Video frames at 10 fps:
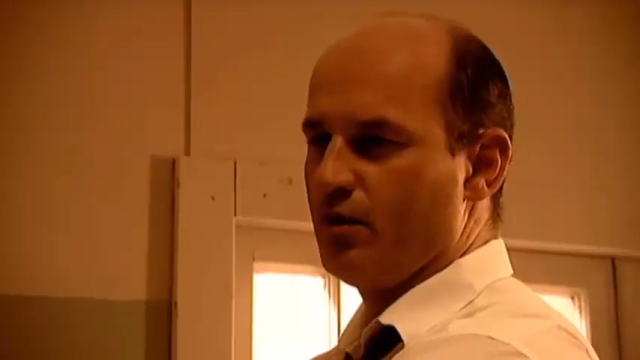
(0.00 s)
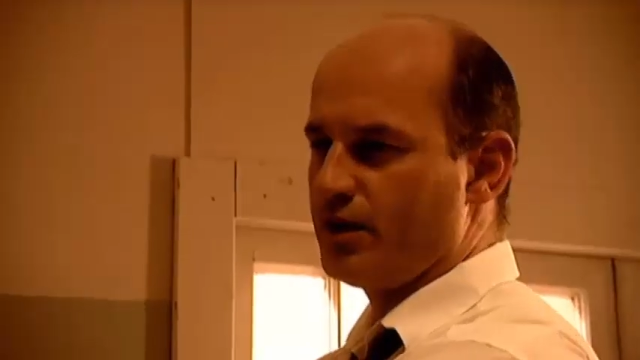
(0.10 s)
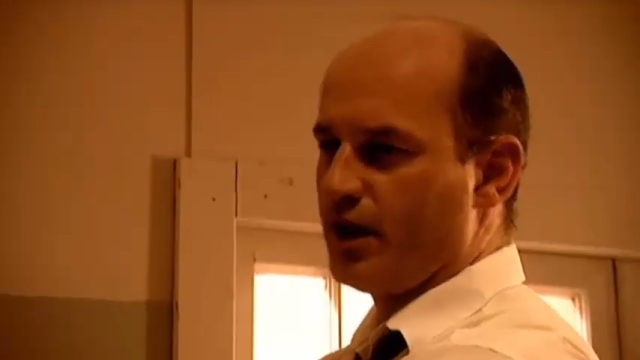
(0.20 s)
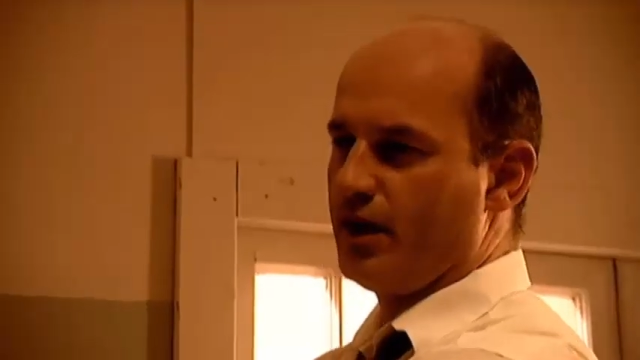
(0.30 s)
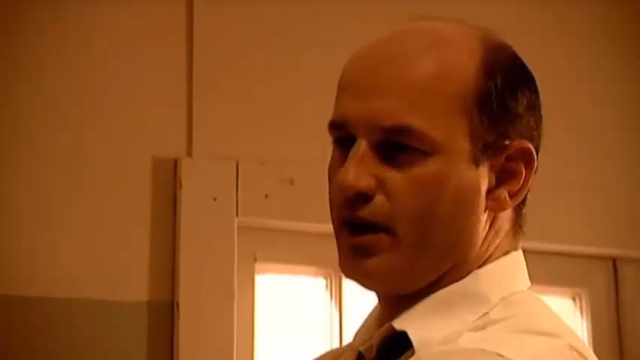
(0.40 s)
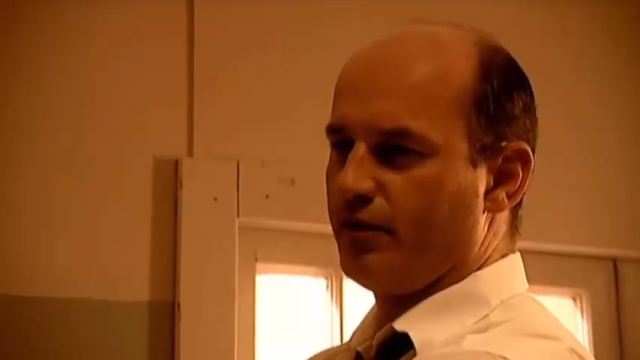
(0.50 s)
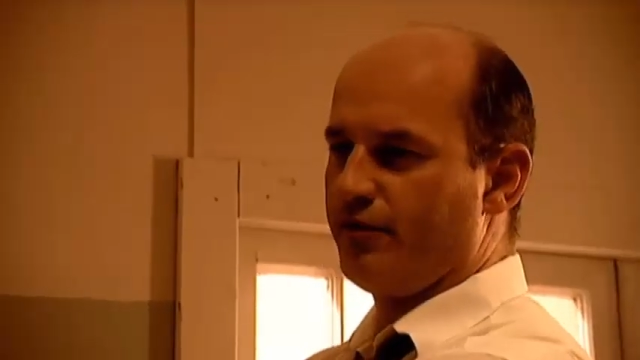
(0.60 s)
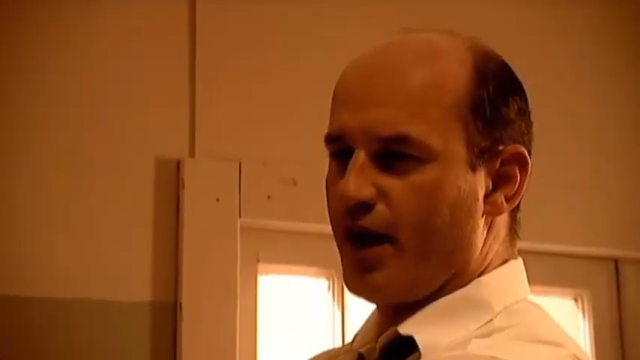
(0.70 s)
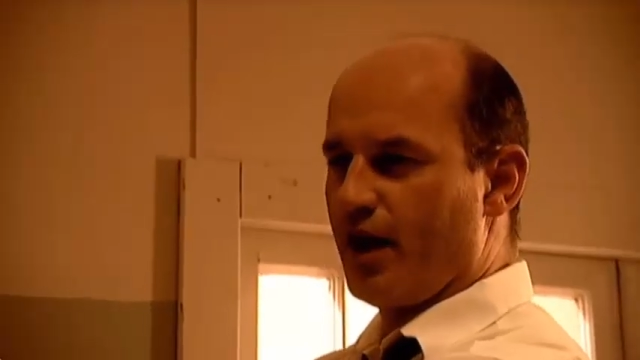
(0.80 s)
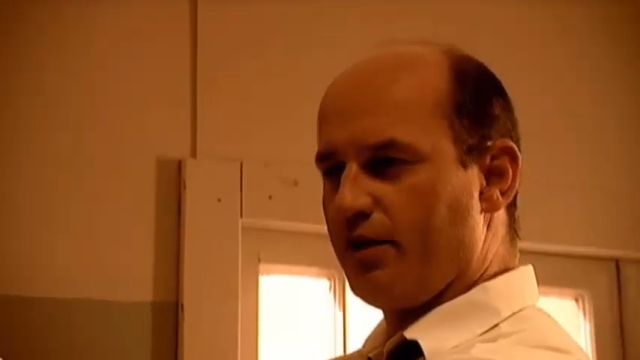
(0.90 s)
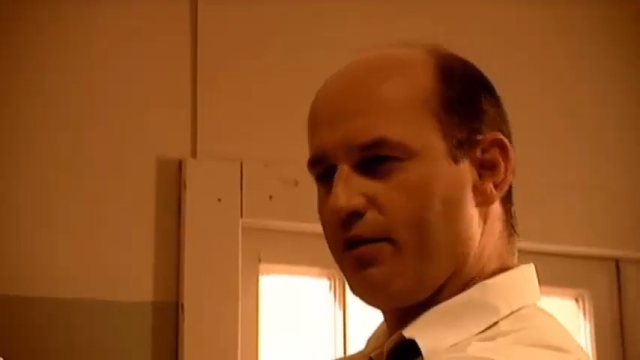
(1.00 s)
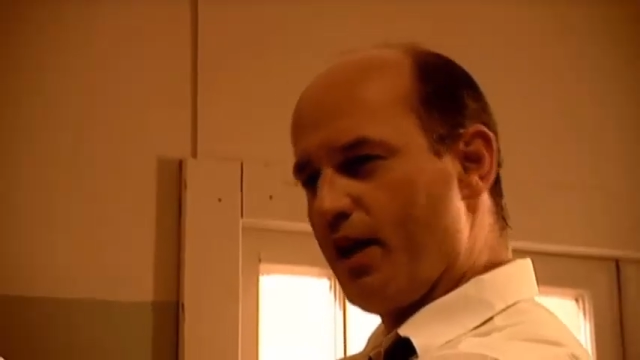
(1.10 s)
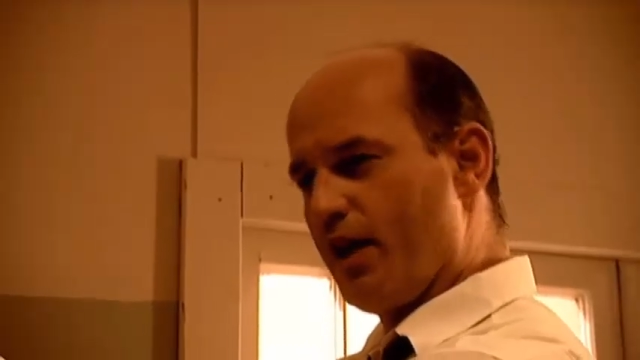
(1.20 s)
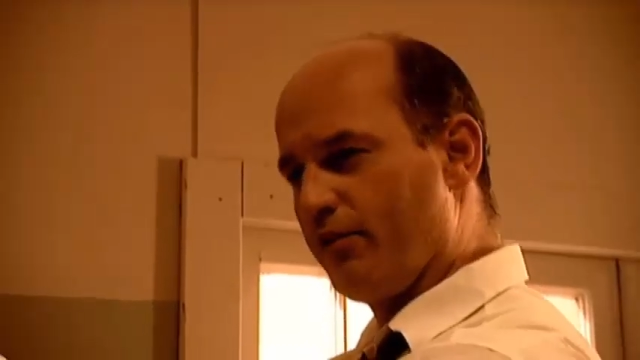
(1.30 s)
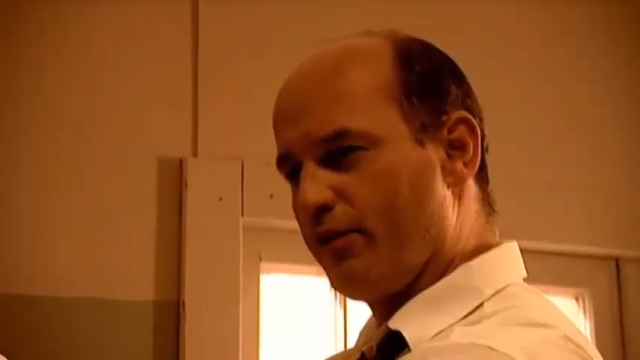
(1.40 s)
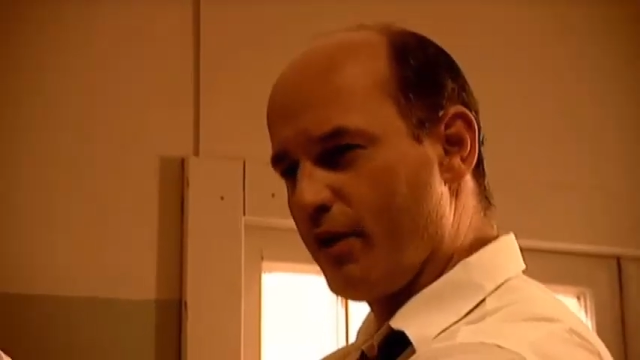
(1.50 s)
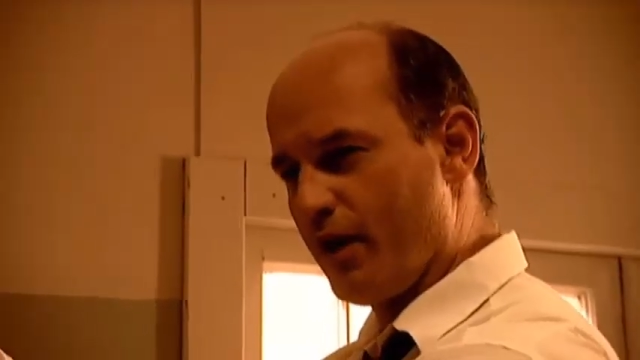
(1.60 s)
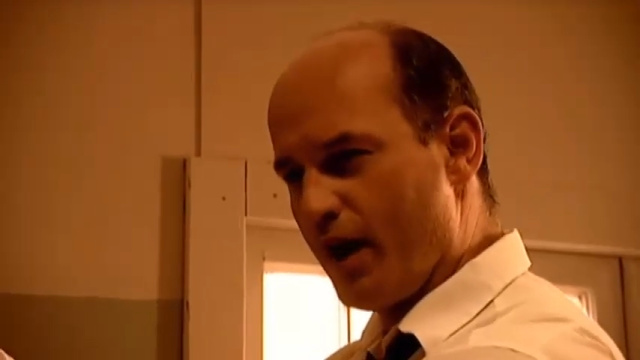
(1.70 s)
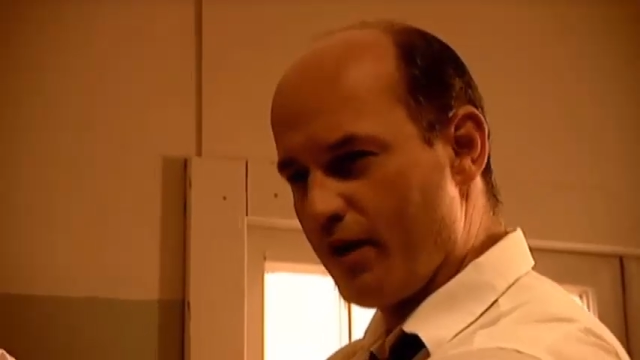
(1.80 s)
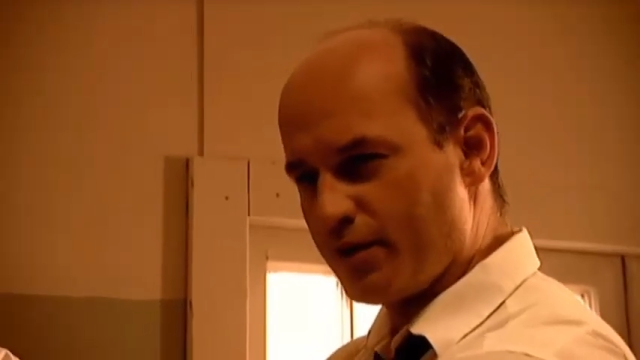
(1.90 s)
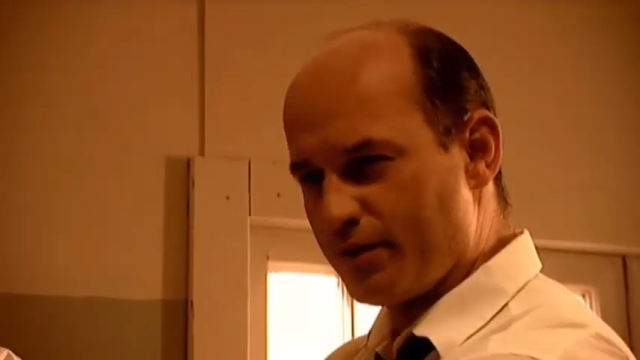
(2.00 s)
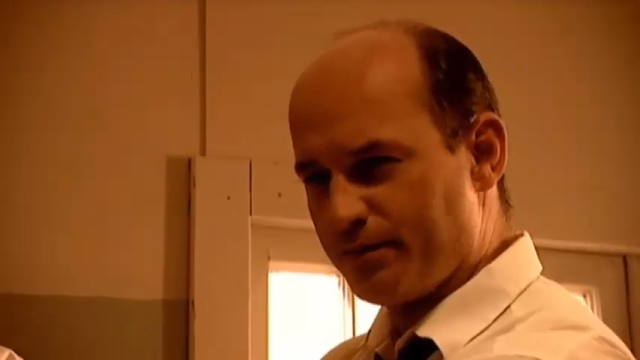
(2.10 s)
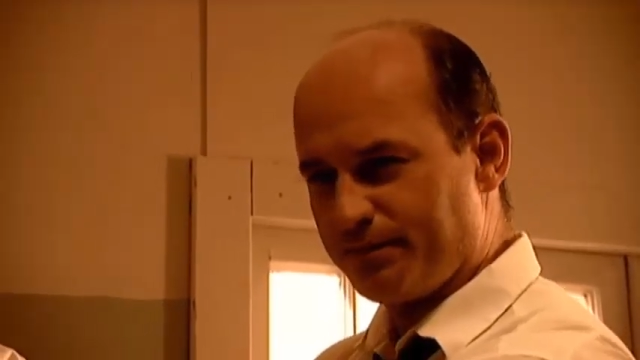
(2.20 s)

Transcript: Was anything of value taken from your house?